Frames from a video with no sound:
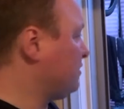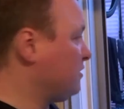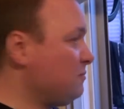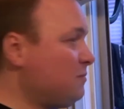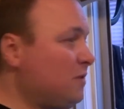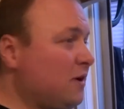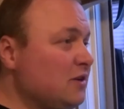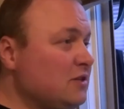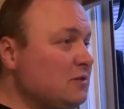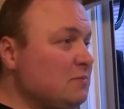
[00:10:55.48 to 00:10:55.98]
The
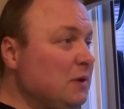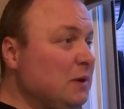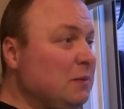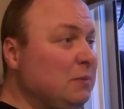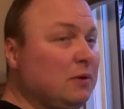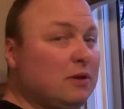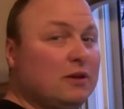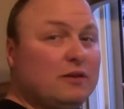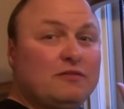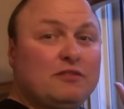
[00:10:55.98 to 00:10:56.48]
party
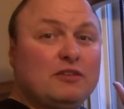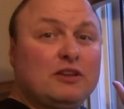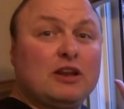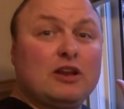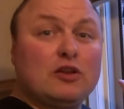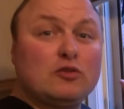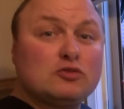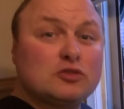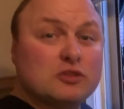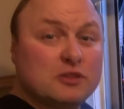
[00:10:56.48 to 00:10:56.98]
people have
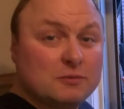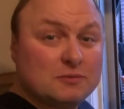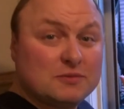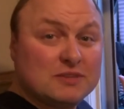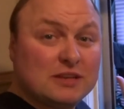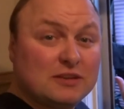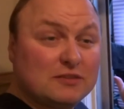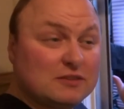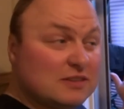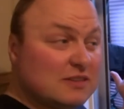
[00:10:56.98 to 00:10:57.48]
delusioned
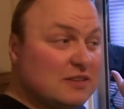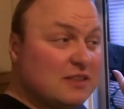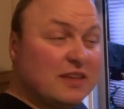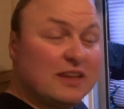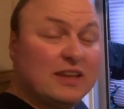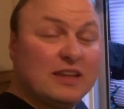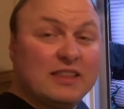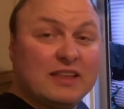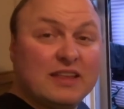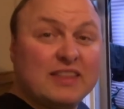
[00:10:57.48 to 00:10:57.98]
themselves into
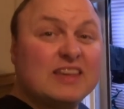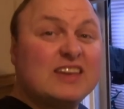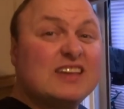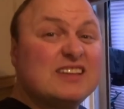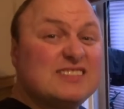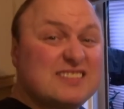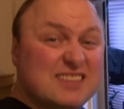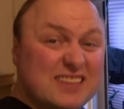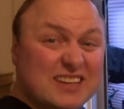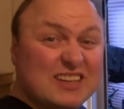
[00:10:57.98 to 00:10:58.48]
thinking that they can
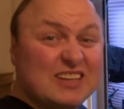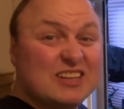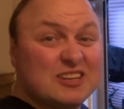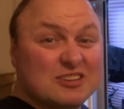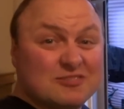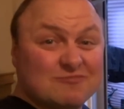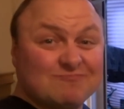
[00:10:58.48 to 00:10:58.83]
sing.